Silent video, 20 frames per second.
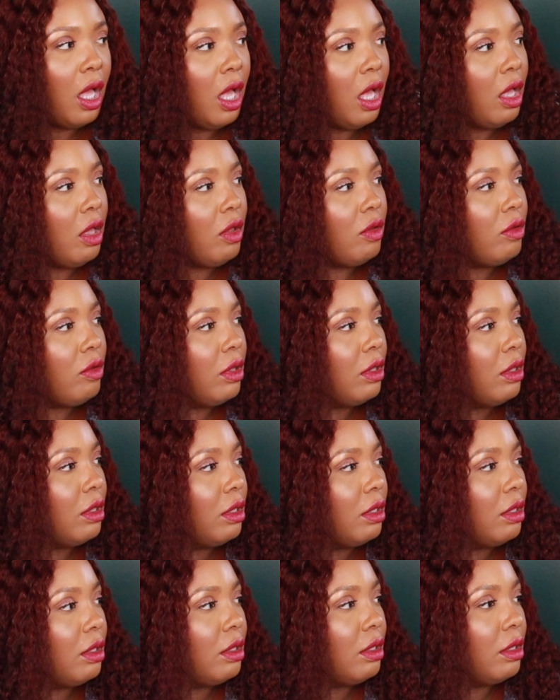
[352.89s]
Oh
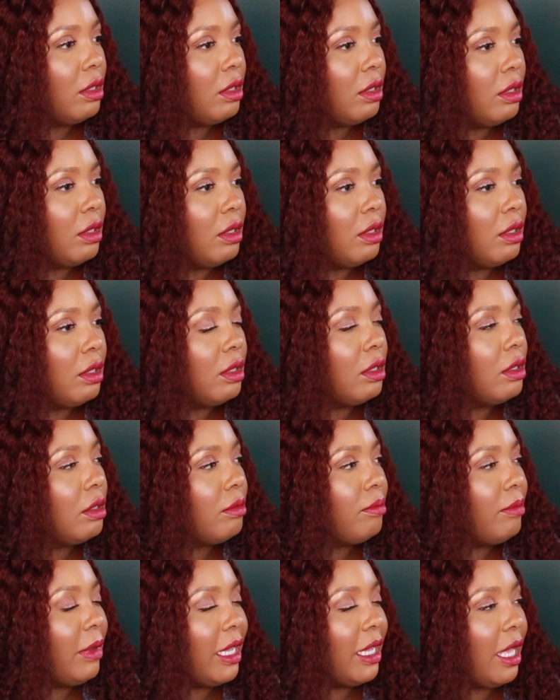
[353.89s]

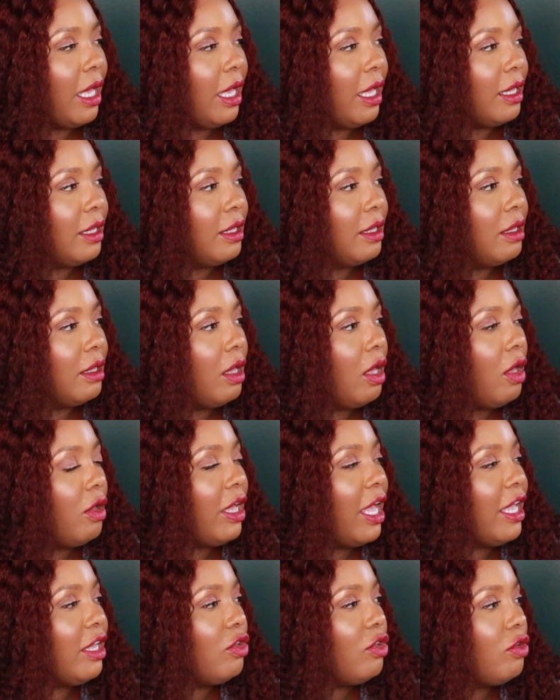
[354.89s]
my God.
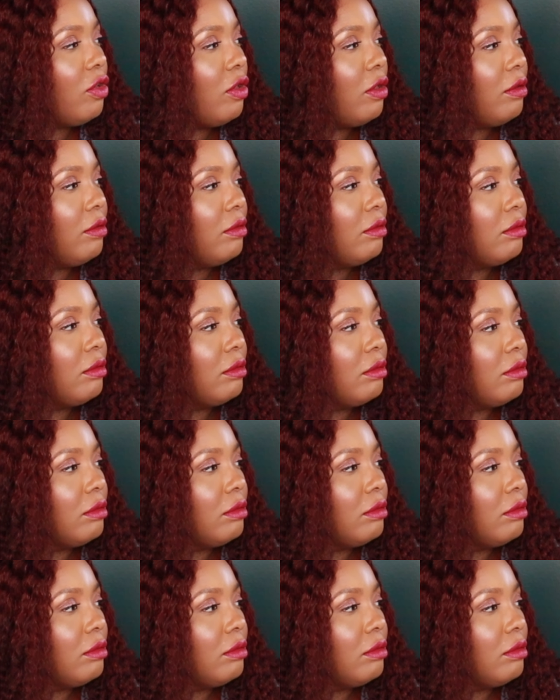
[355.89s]
Okay, Google,